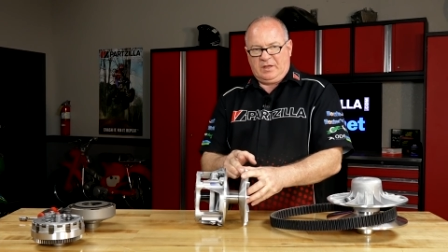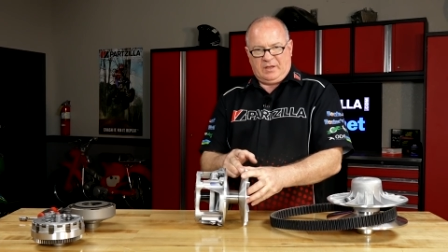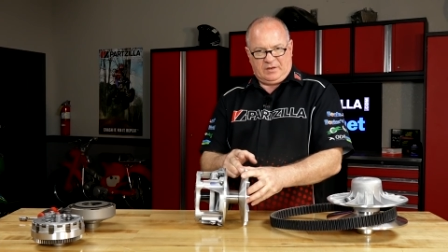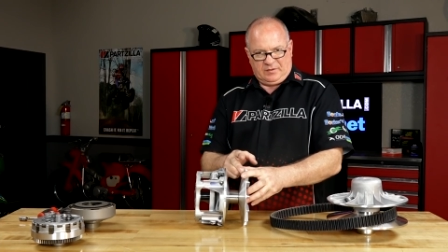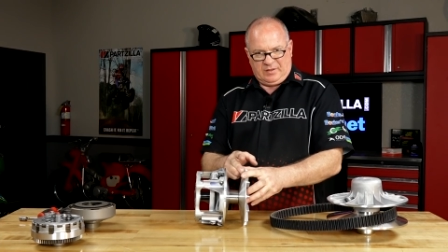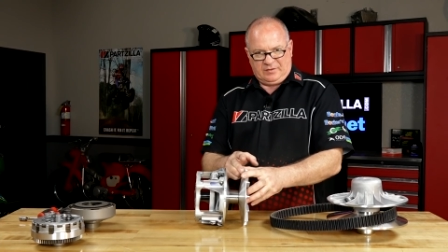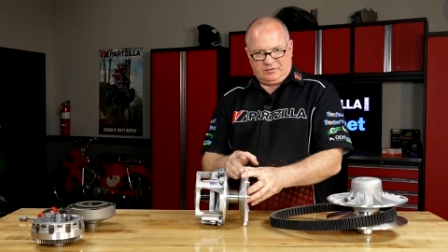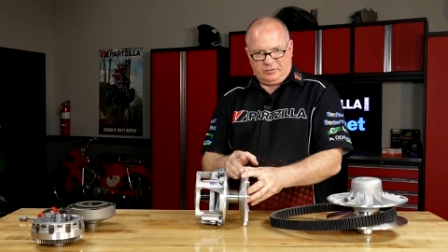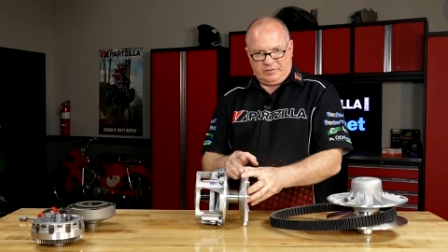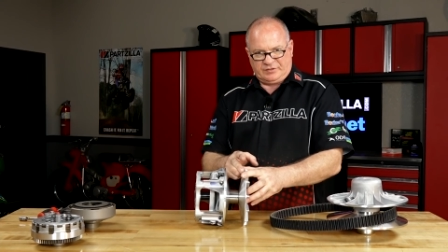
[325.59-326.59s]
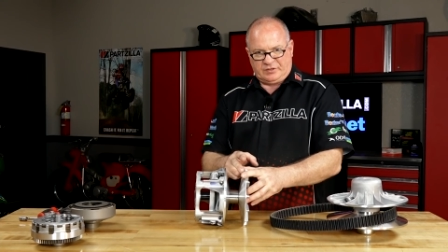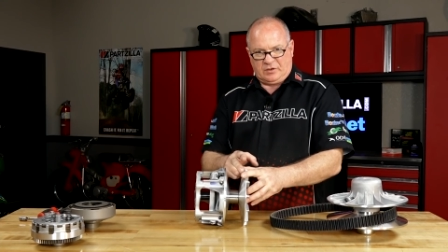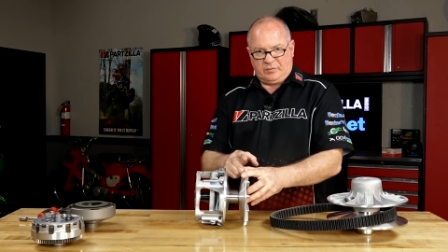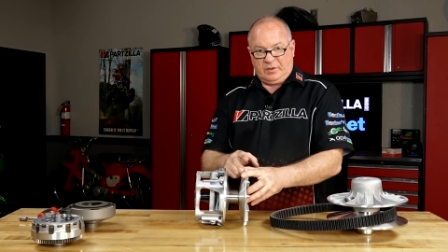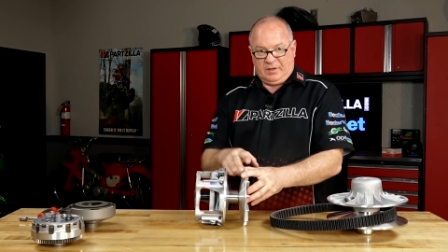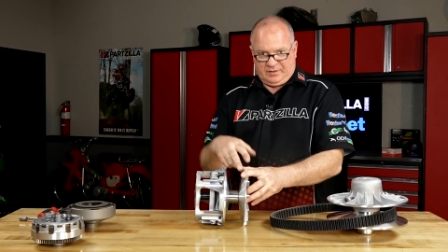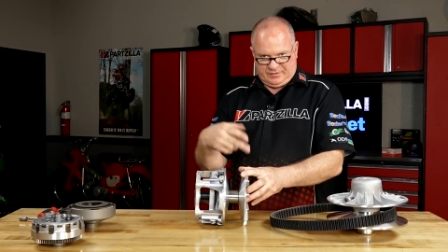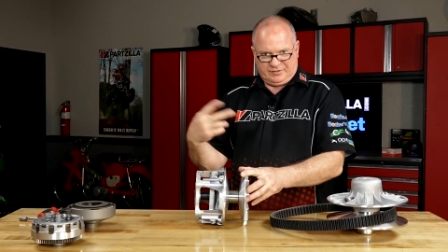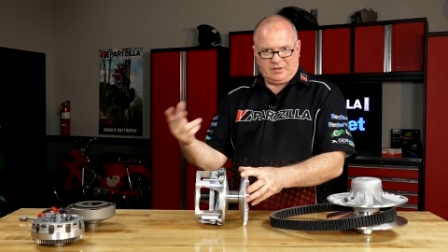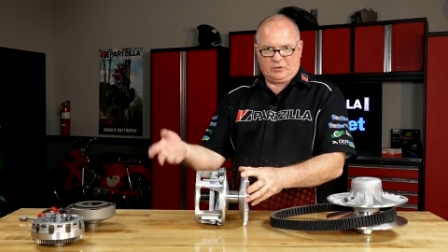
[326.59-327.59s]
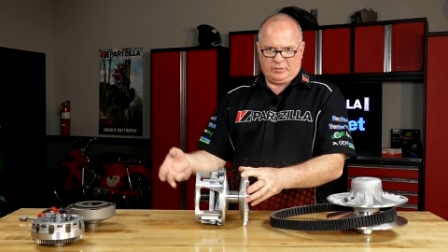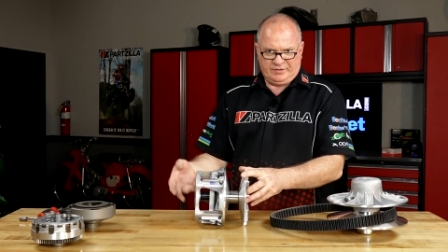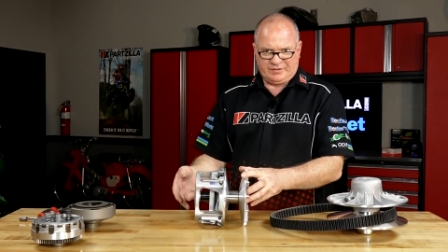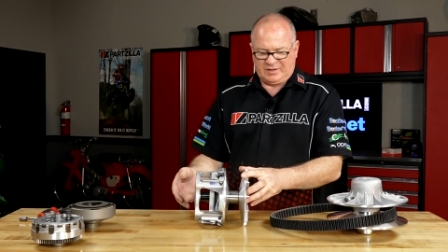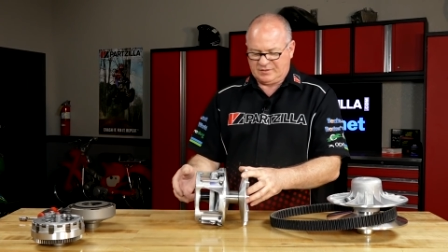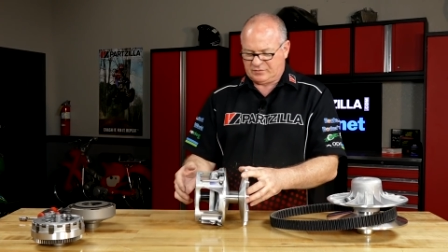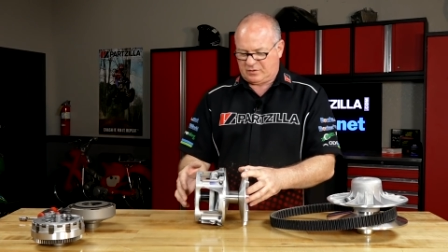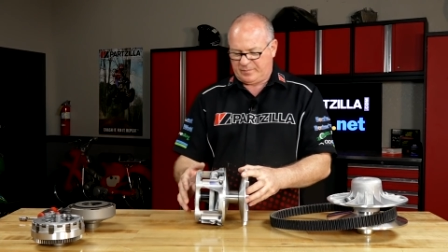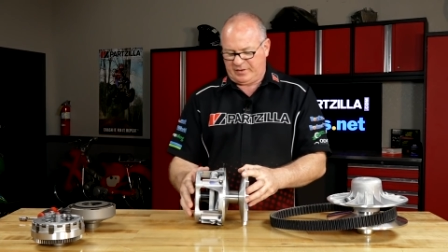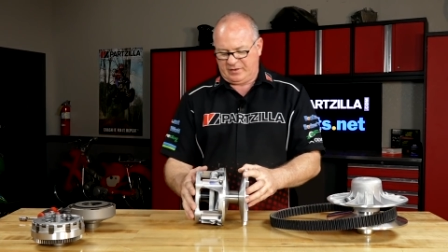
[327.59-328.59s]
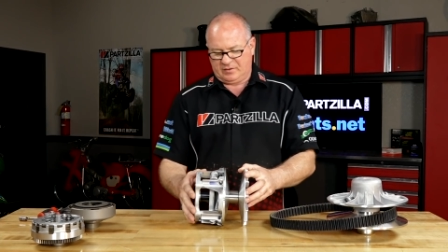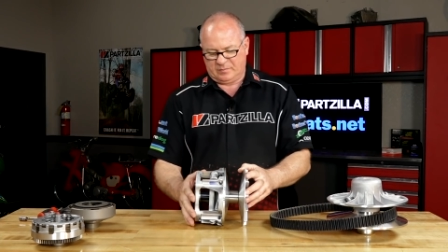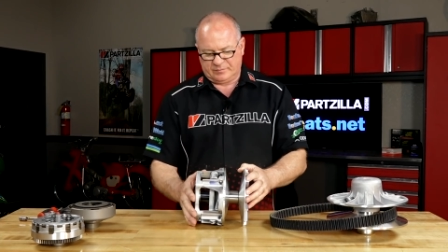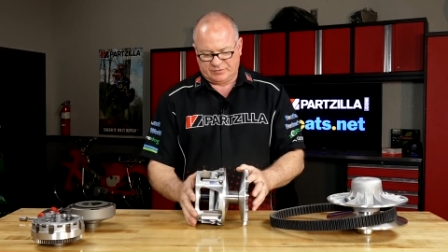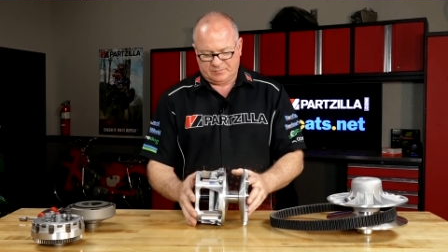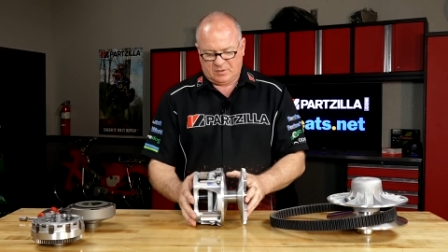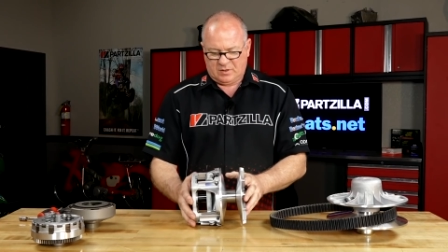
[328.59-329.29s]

And in, doing so is increasing its RPMs.